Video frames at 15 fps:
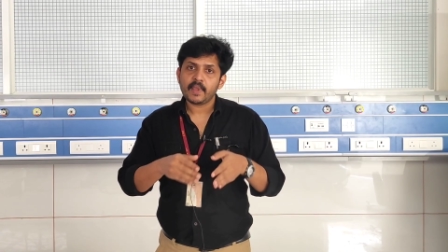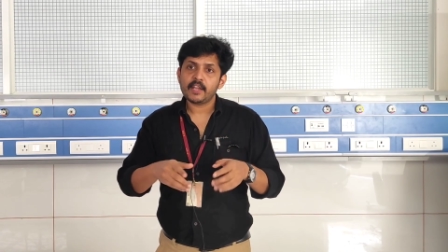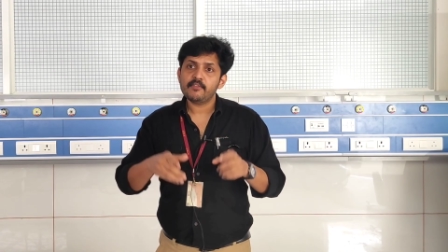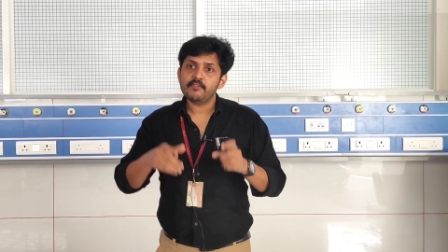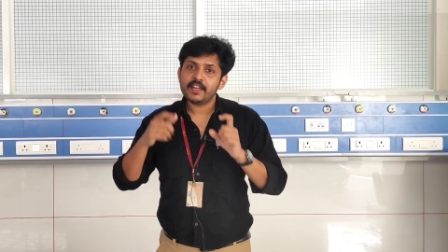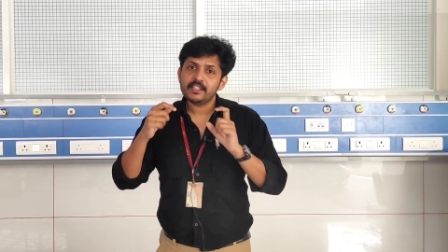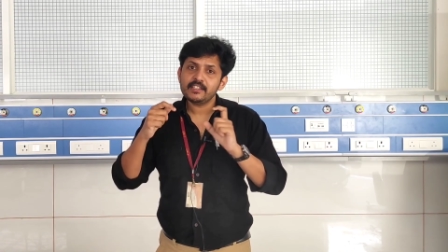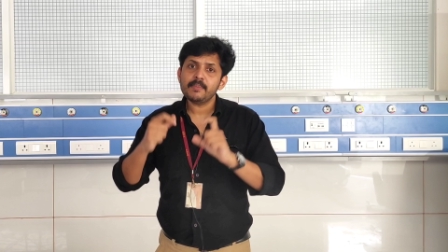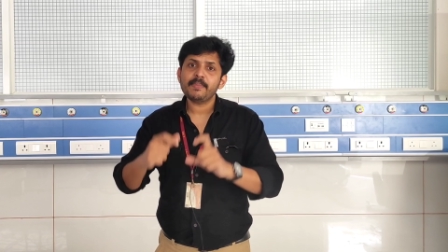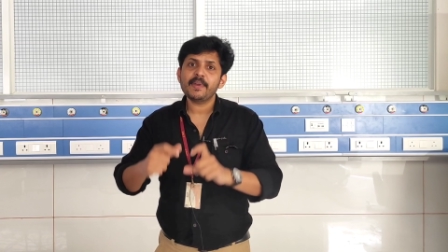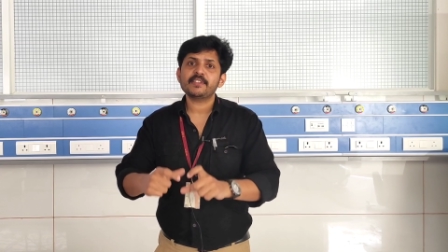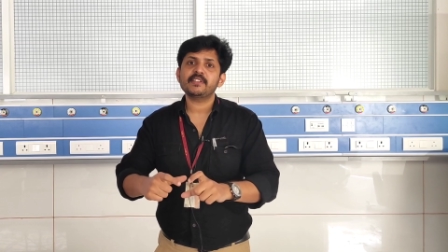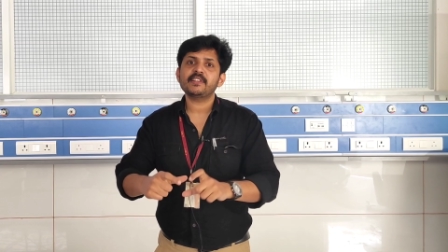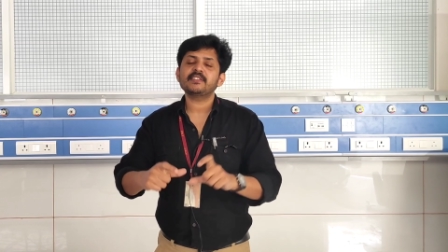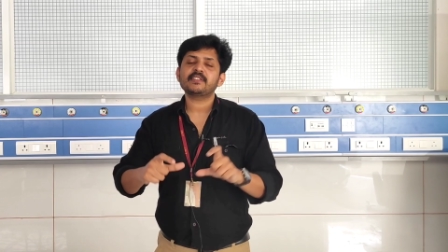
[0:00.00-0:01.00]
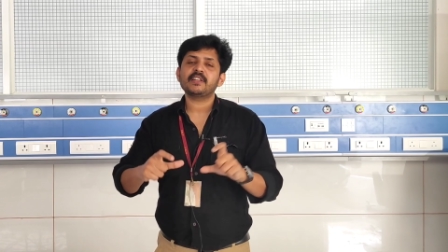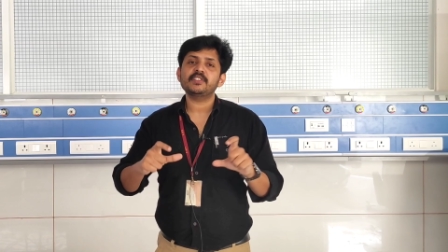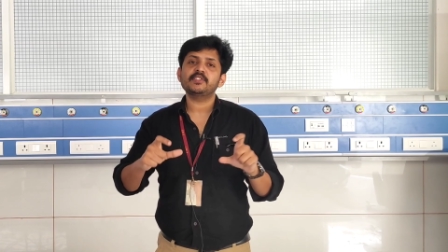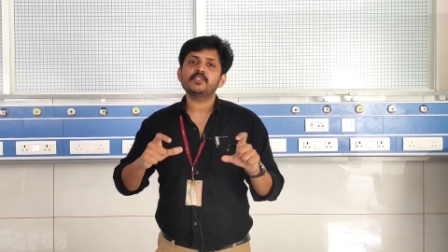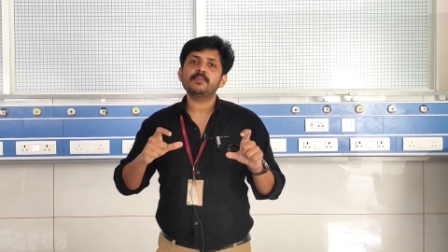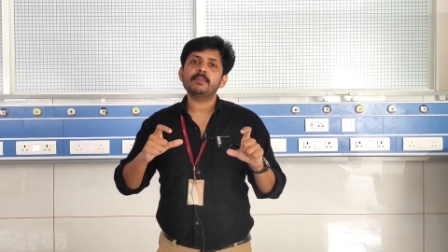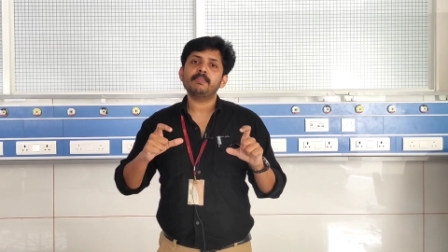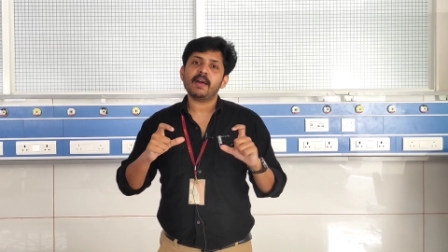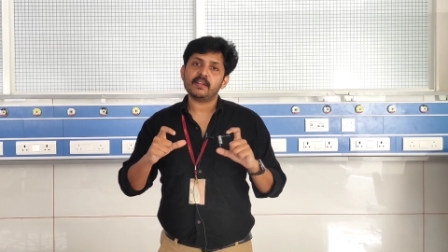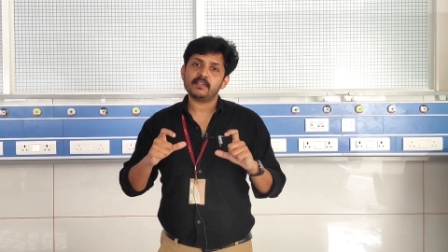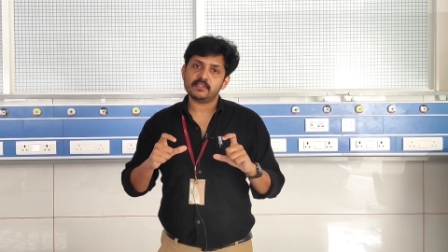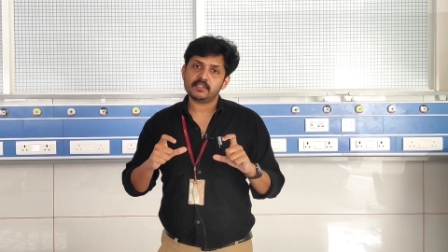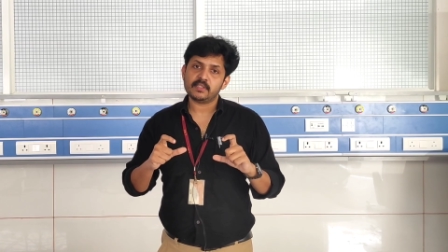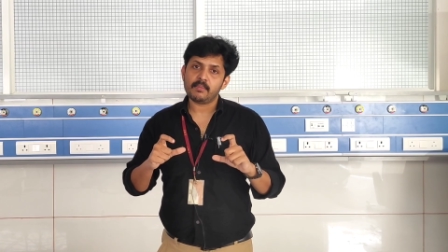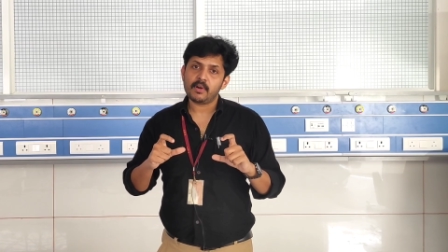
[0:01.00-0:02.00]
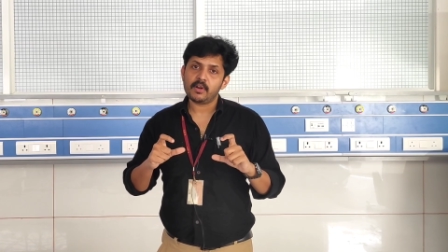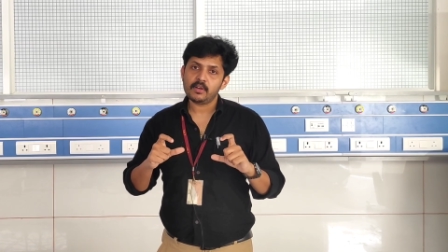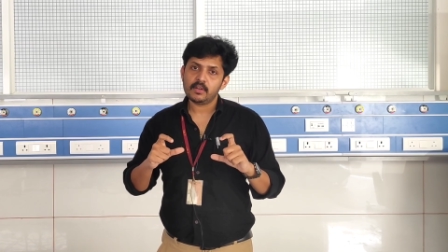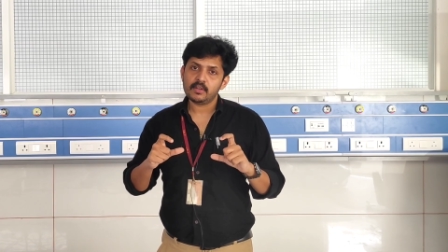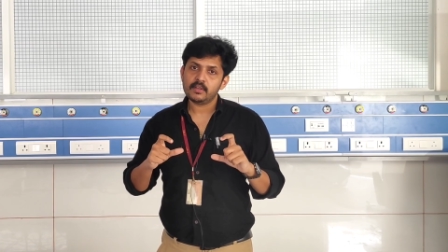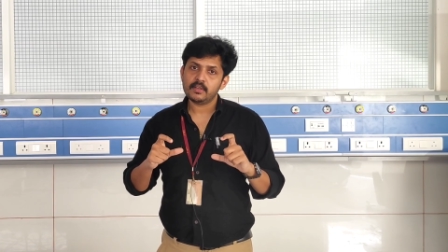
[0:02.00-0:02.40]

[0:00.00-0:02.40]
and when the patient has consumed paracetamol